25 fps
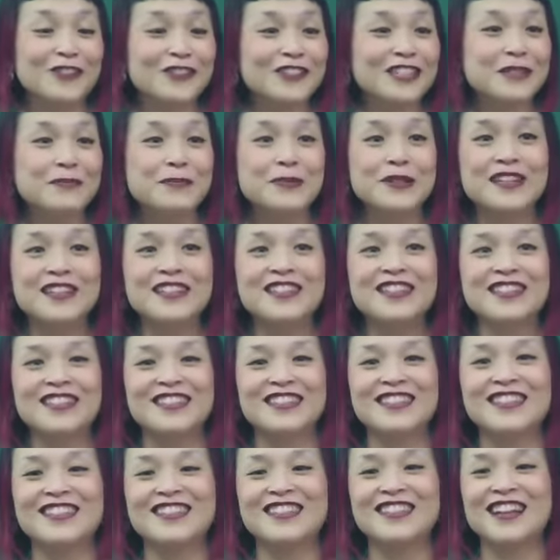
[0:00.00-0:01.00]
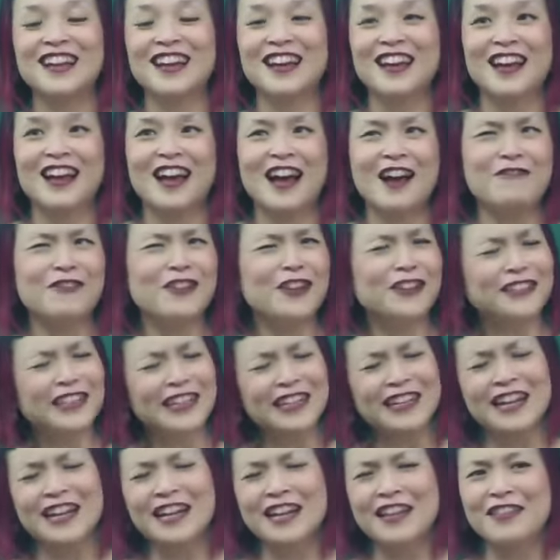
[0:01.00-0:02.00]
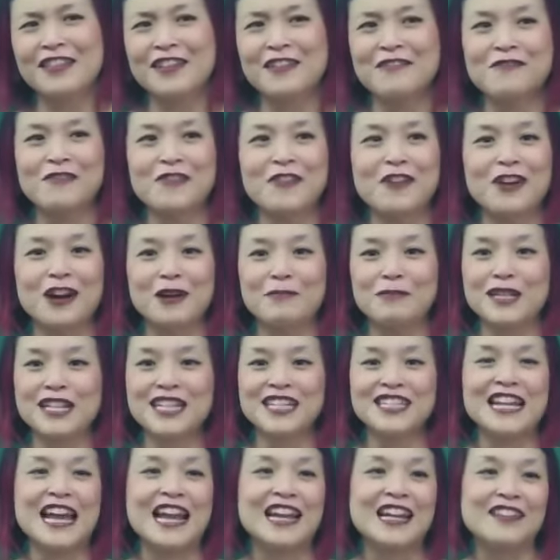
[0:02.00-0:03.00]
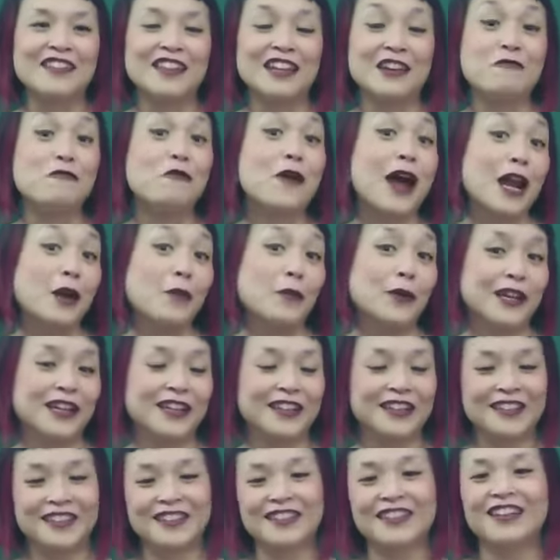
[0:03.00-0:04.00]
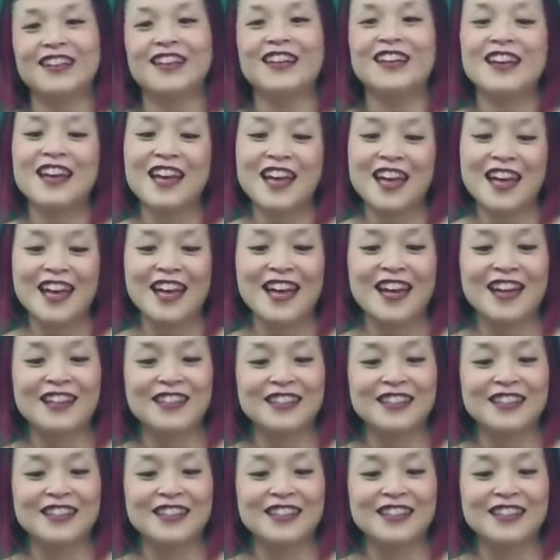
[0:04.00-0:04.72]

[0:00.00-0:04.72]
know this person, I've not done anything wrong, I'm just standing there in Randwick. And